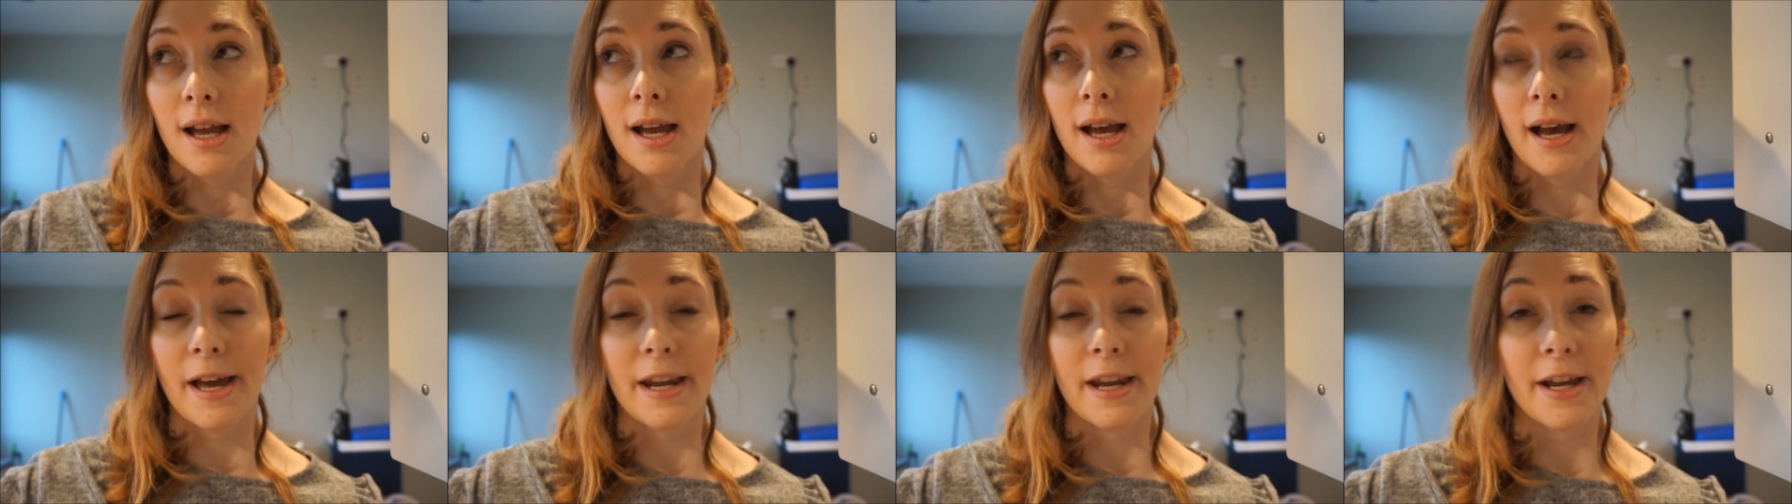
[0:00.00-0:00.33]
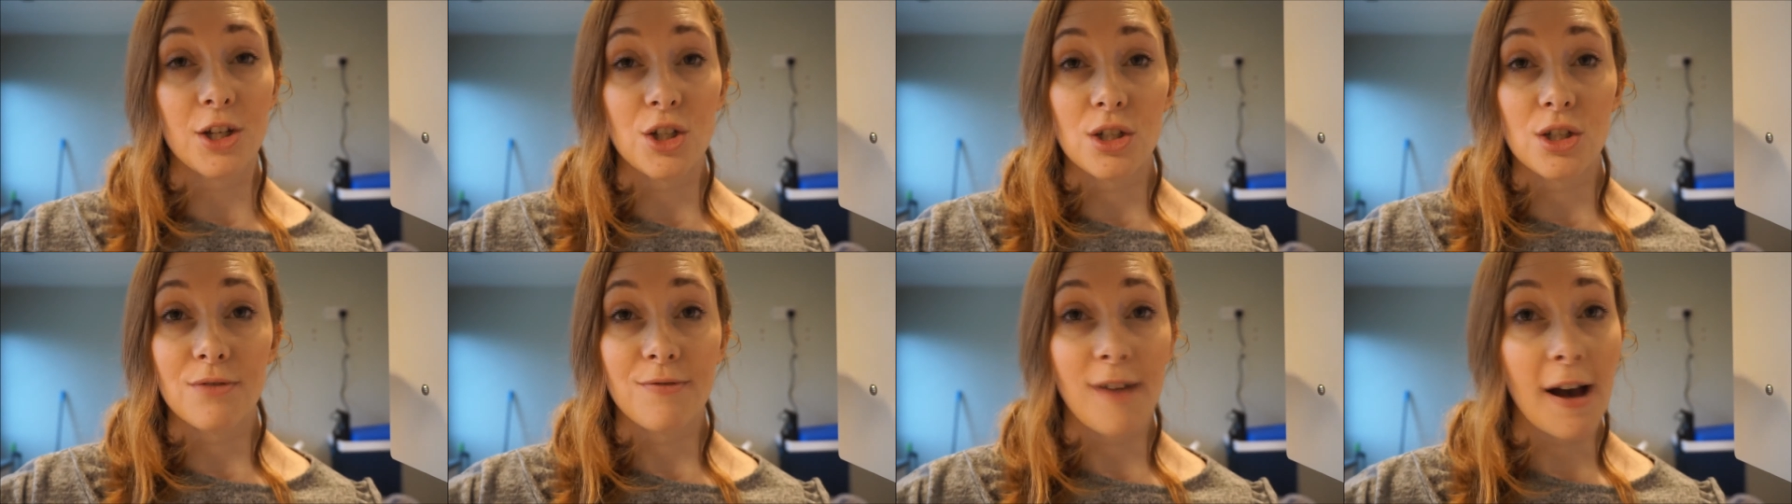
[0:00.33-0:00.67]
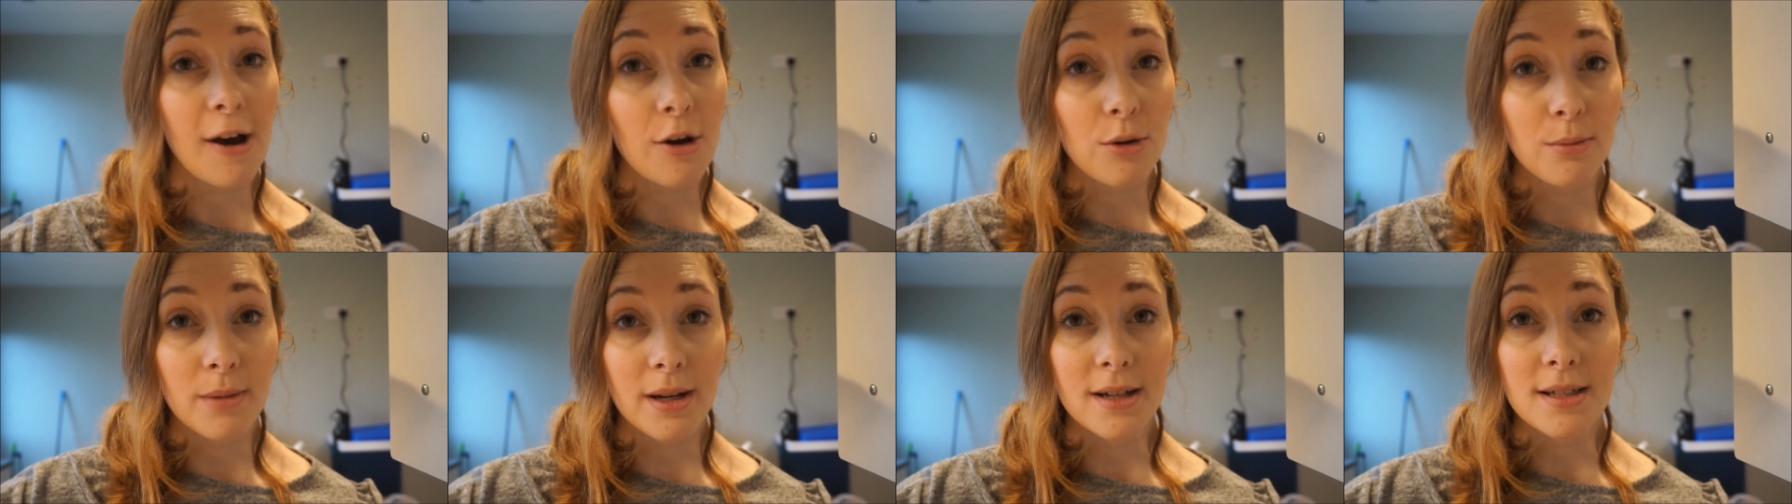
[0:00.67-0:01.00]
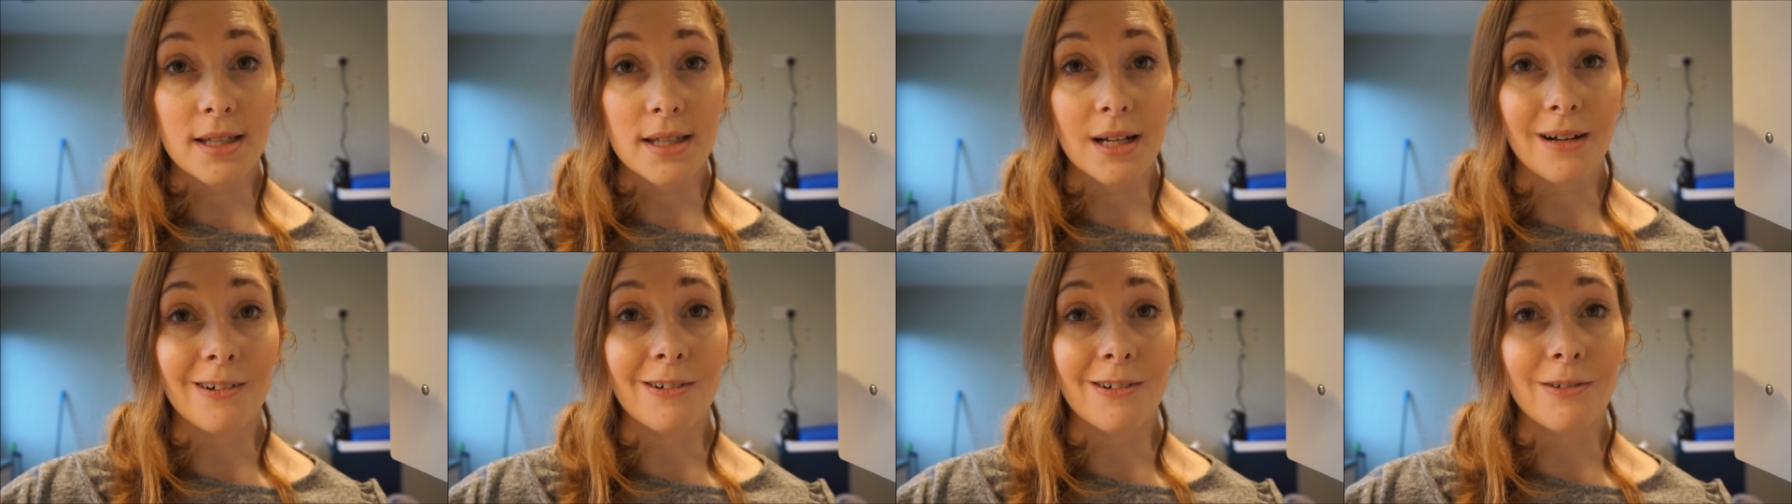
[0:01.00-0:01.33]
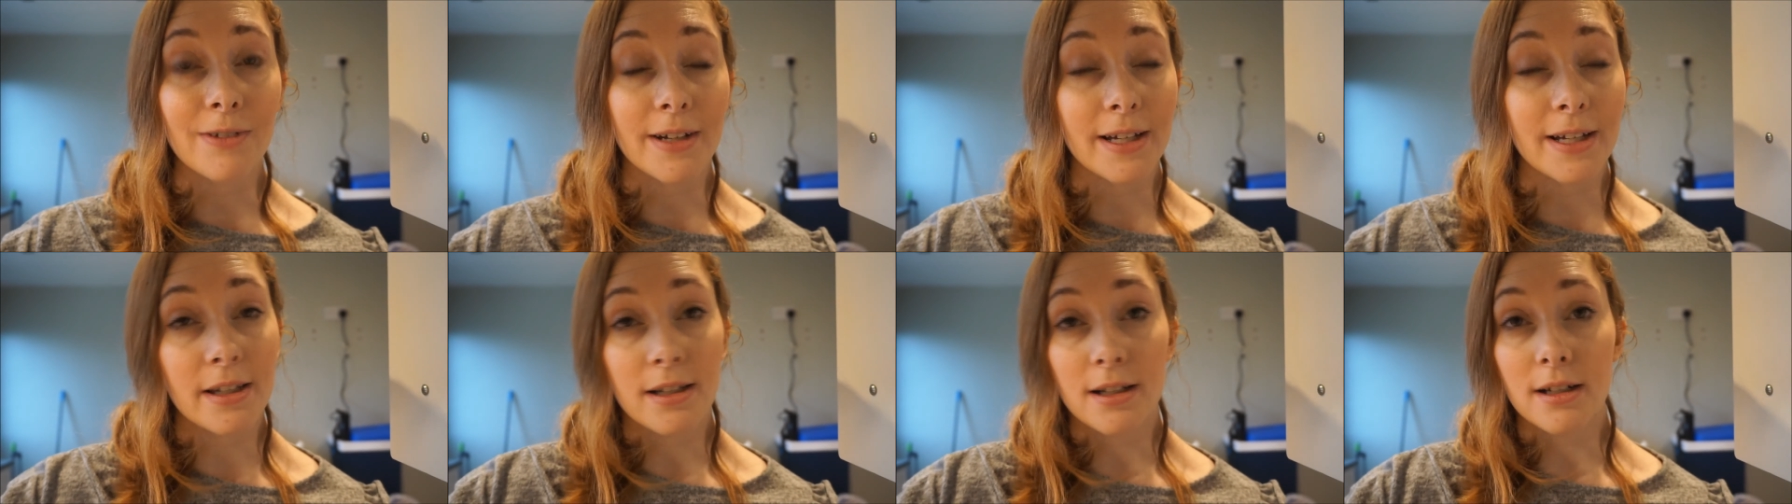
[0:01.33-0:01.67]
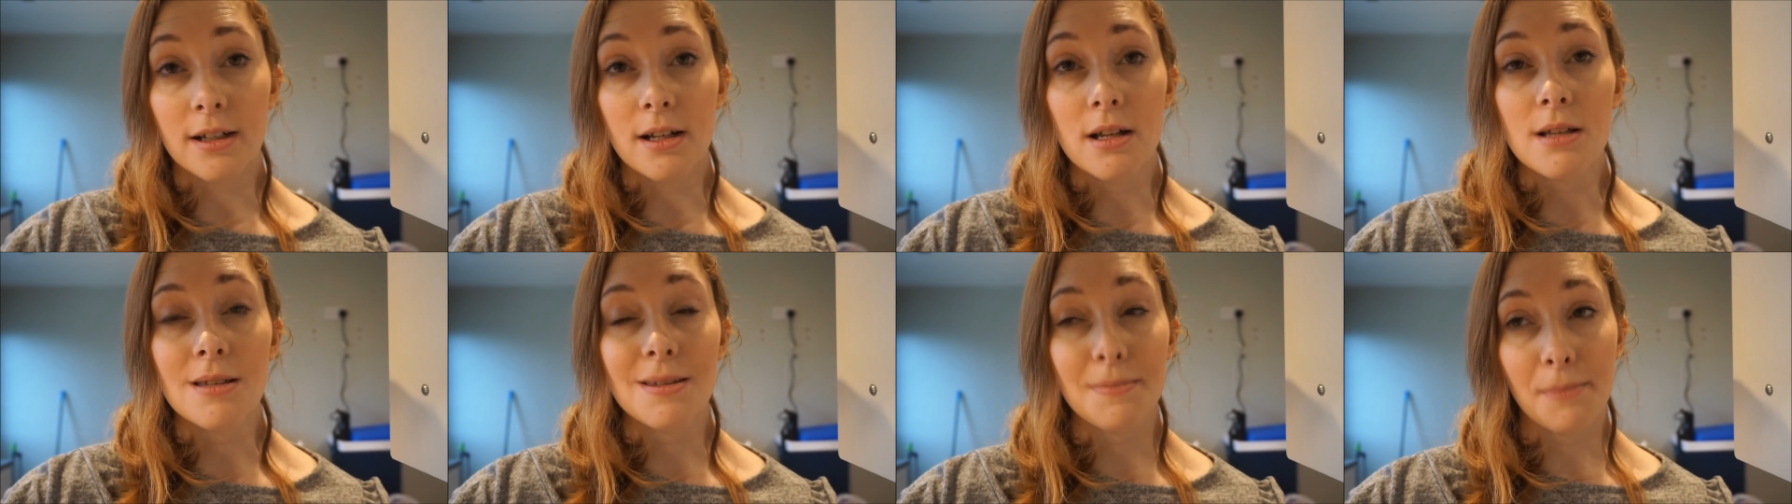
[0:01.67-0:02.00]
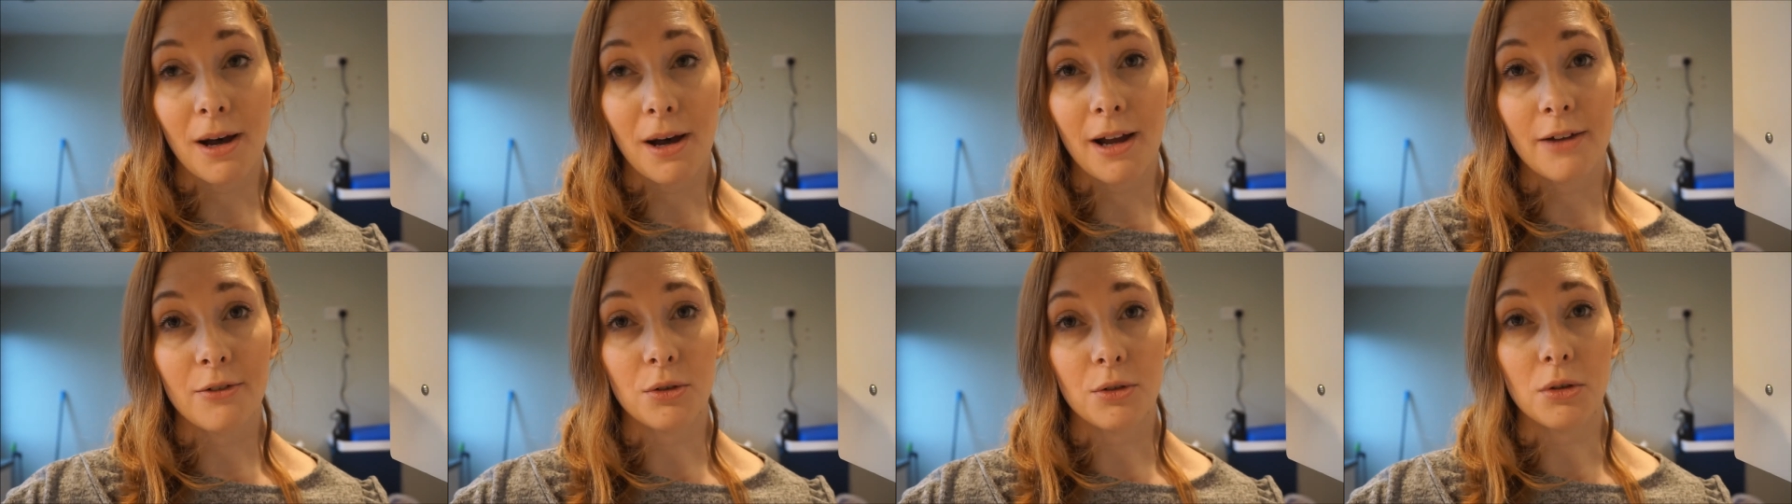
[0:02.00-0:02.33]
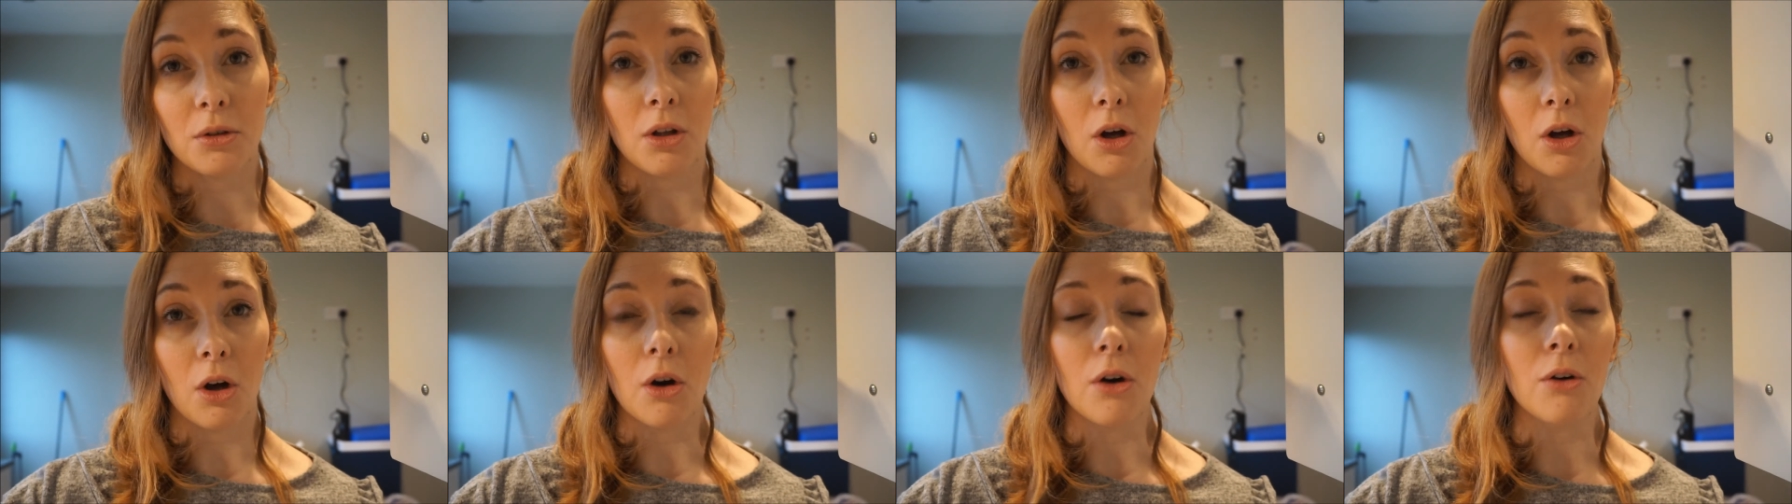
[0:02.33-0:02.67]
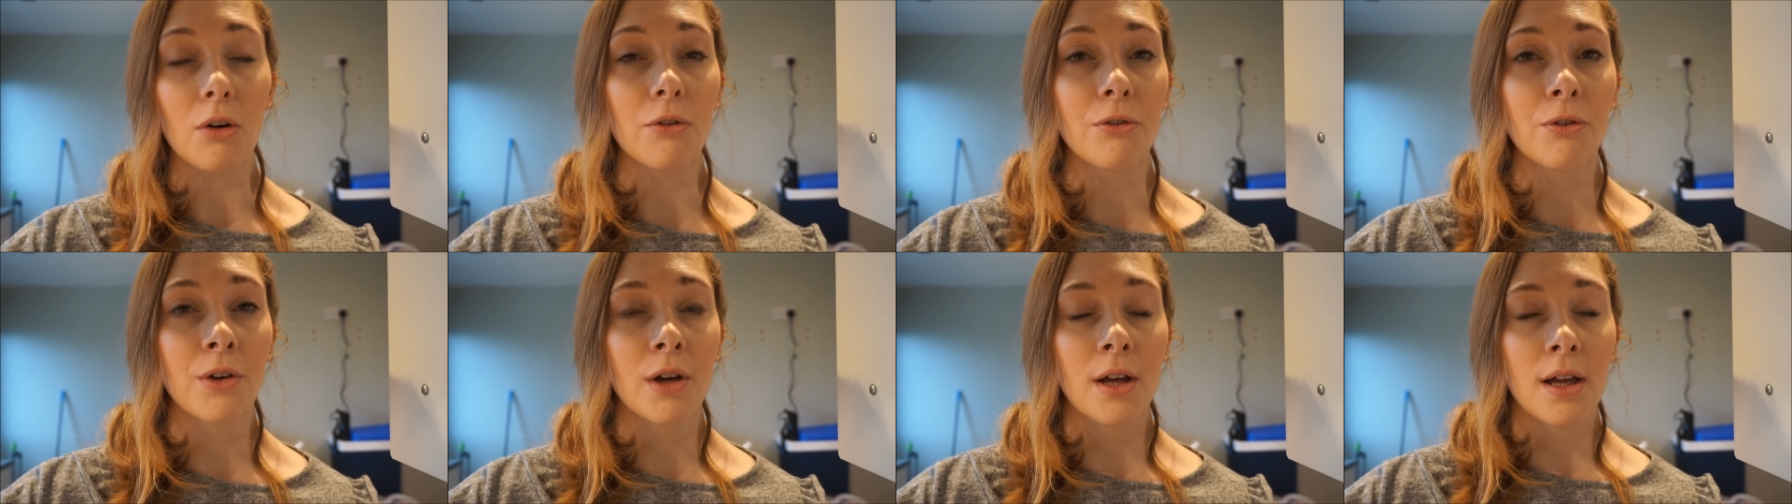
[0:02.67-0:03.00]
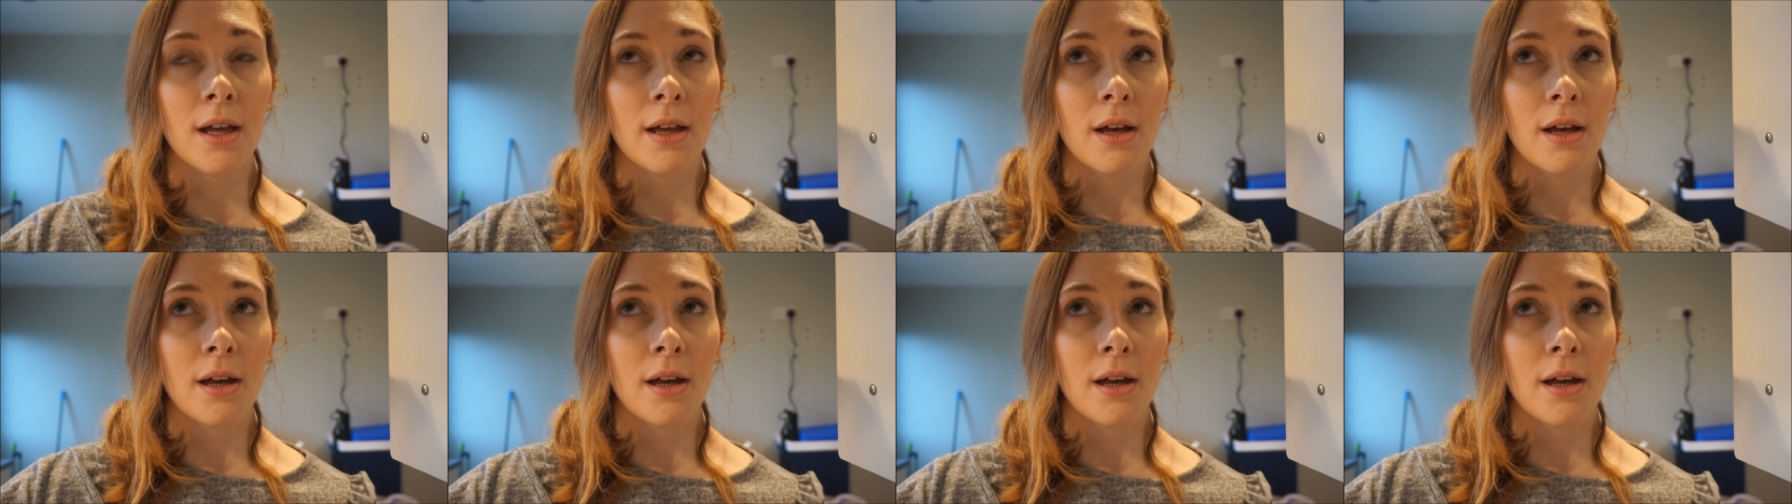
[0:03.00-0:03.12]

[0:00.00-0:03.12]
and I just found myself in a spiral of